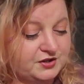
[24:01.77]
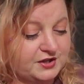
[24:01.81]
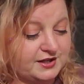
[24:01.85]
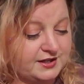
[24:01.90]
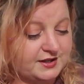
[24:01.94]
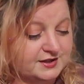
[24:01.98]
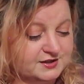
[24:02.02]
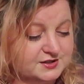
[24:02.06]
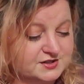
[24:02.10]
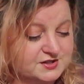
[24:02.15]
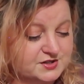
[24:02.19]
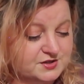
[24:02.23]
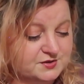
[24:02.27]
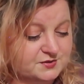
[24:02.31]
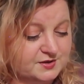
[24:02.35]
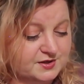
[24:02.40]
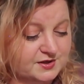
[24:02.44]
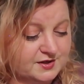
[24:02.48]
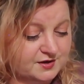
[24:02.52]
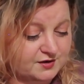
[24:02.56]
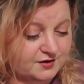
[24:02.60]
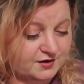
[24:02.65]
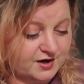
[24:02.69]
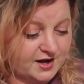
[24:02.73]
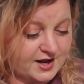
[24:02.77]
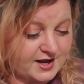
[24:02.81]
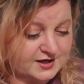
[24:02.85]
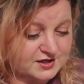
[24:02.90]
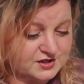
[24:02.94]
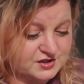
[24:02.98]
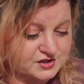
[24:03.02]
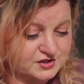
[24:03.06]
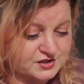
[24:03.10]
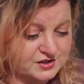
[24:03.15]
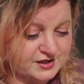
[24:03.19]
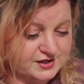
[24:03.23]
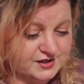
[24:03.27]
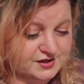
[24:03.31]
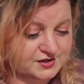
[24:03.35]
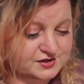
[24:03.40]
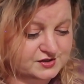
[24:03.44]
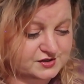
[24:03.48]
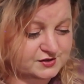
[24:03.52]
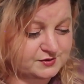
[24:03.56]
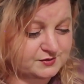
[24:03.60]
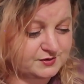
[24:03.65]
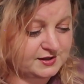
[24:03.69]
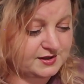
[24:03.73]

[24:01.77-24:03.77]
into it or etched into